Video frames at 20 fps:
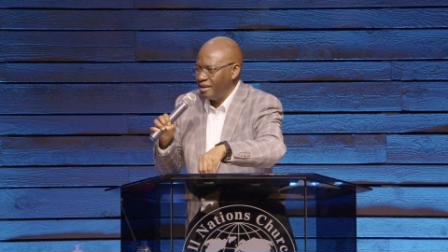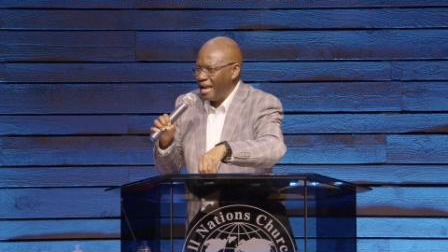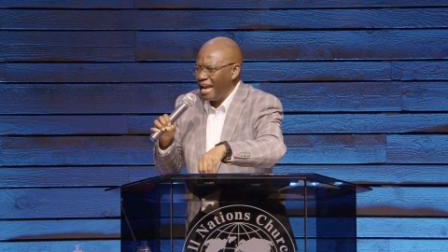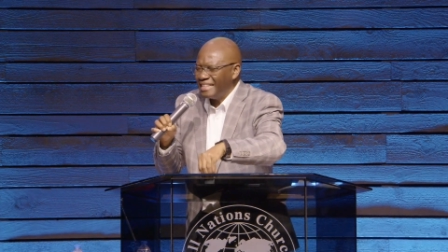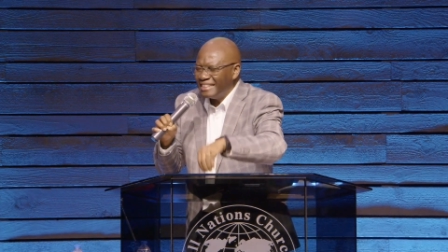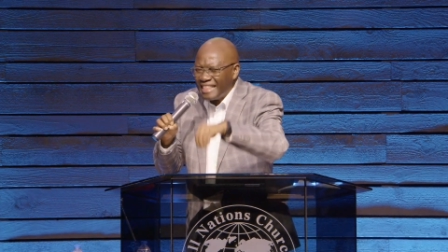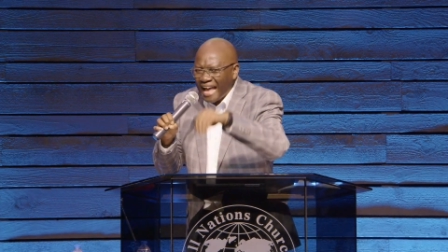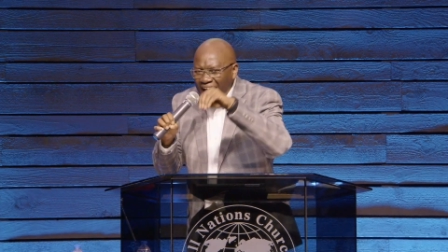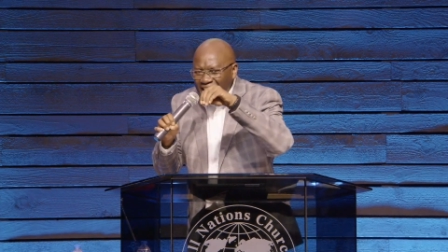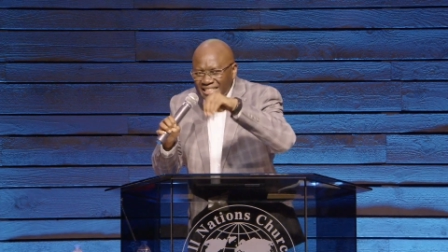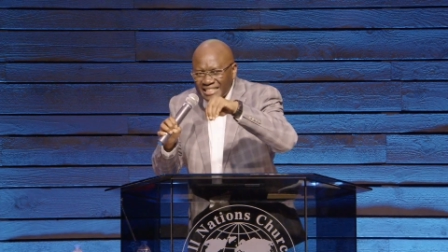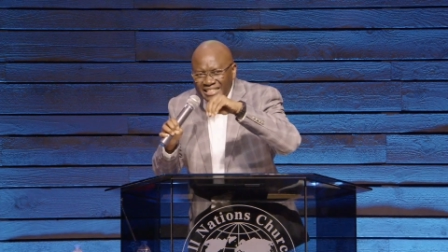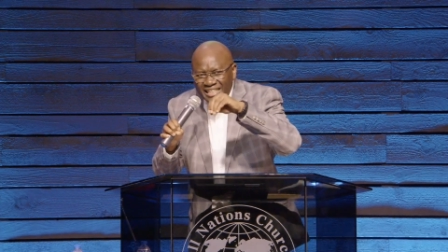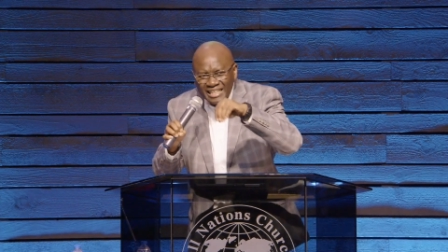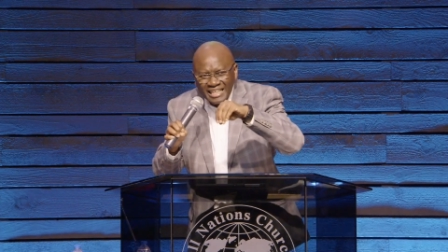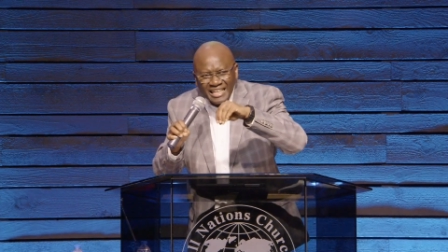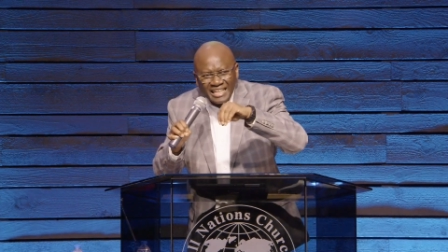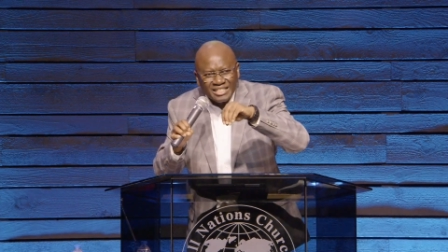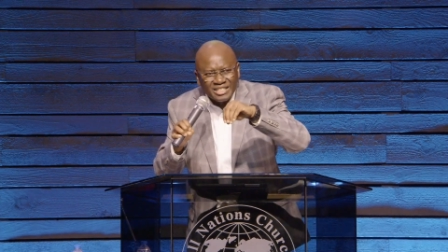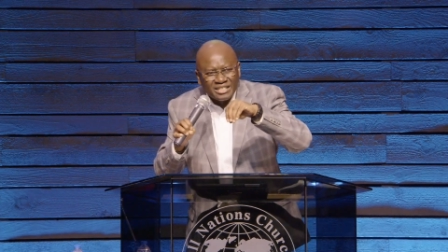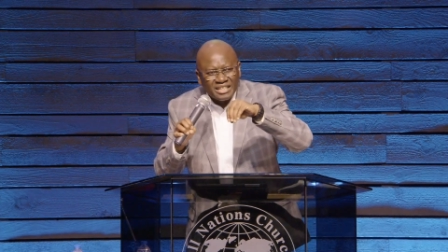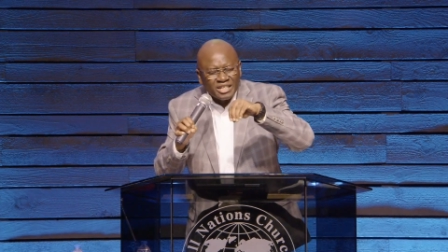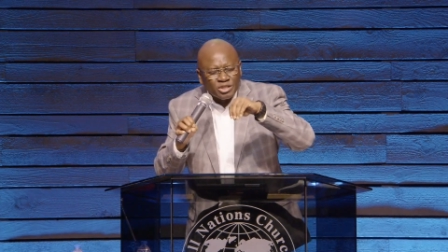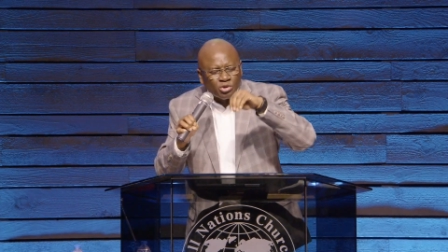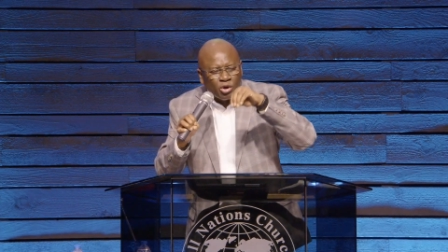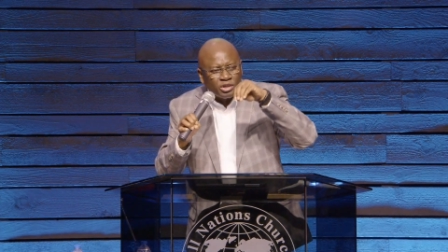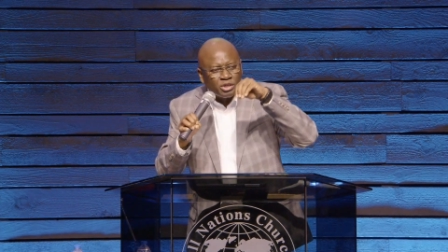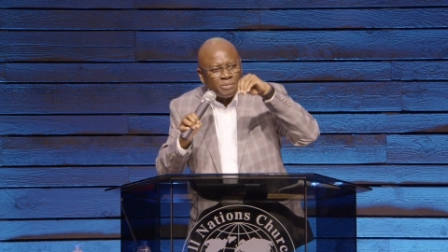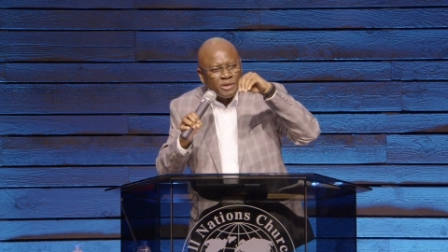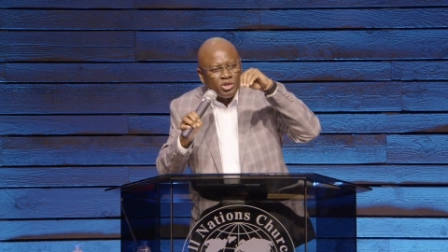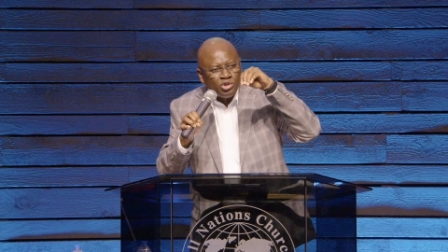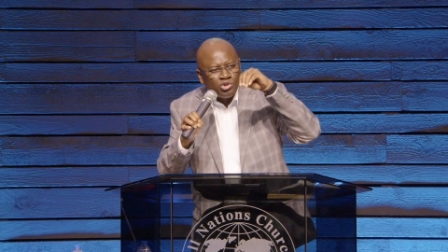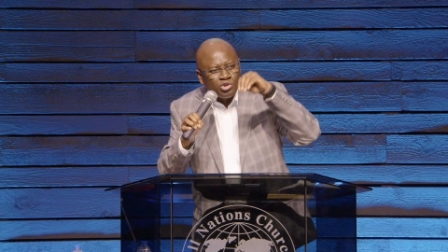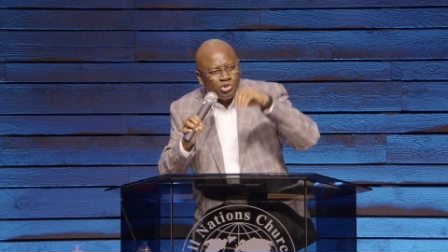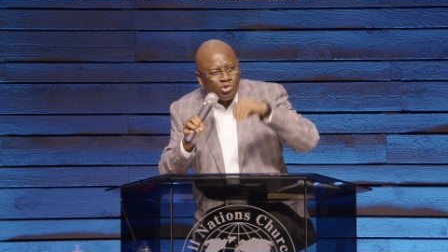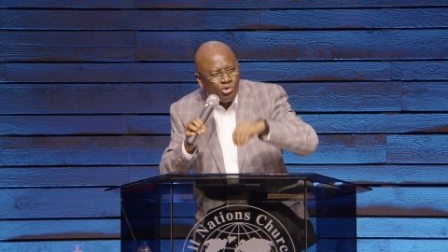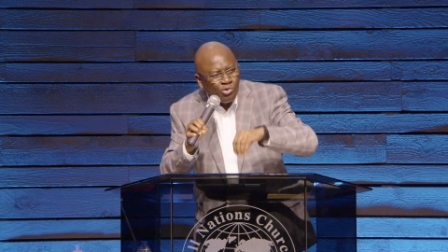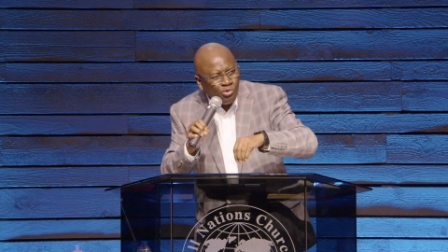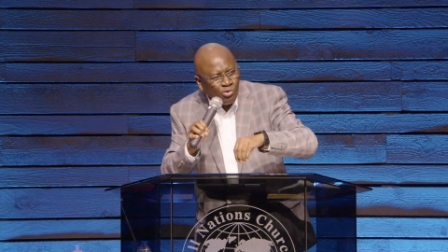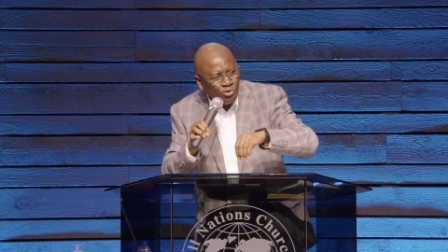And that is, is going to be
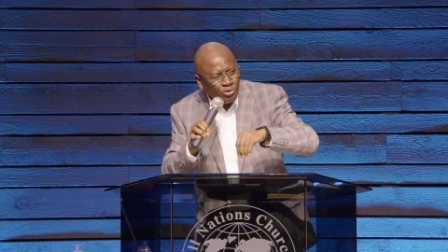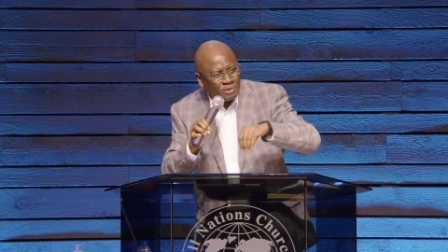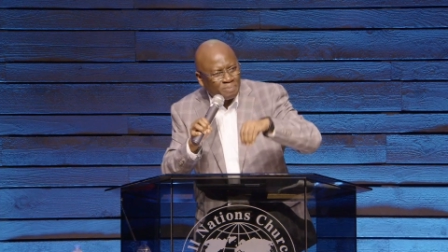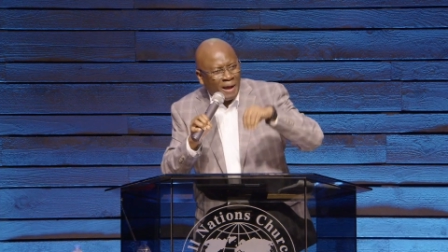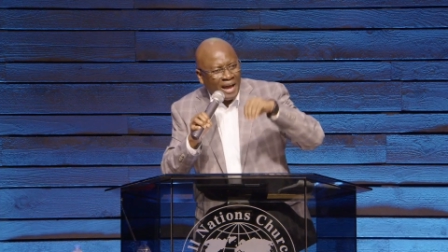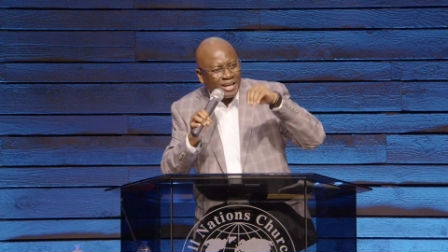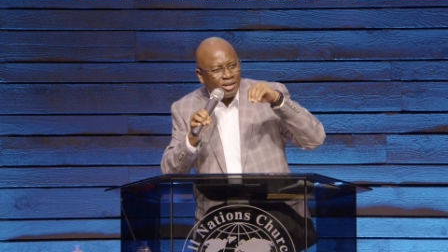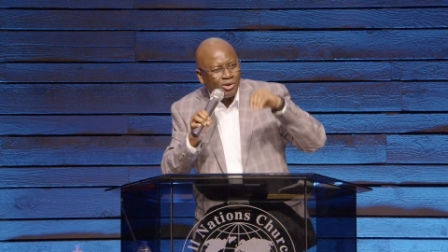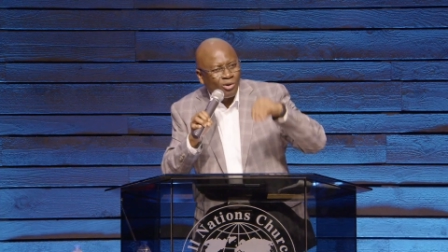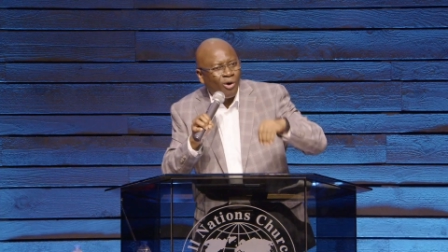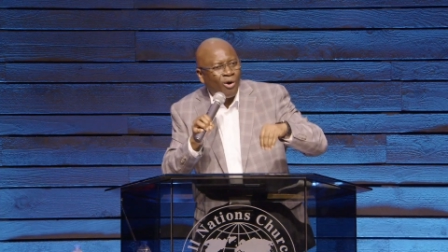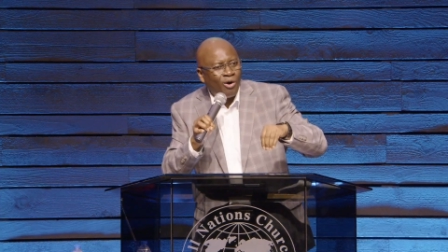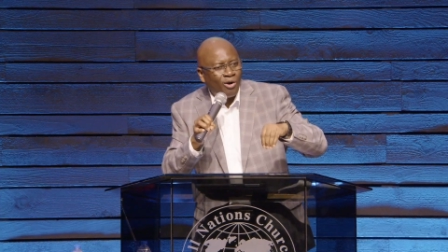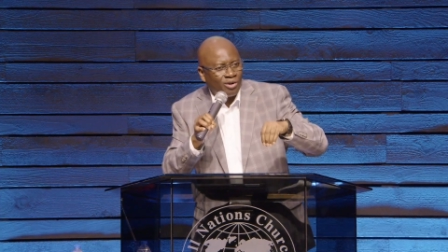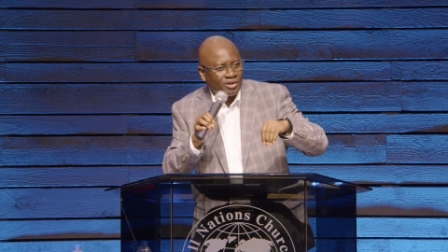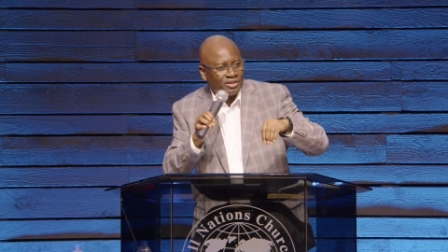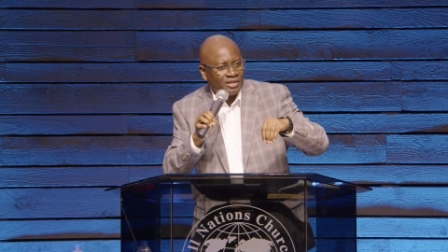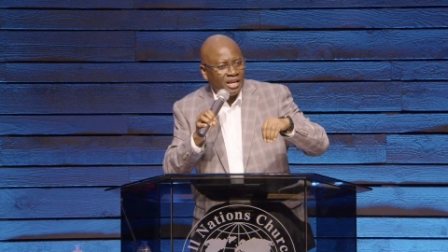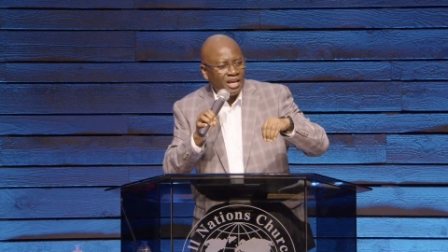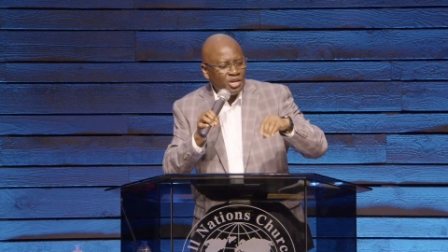used by God.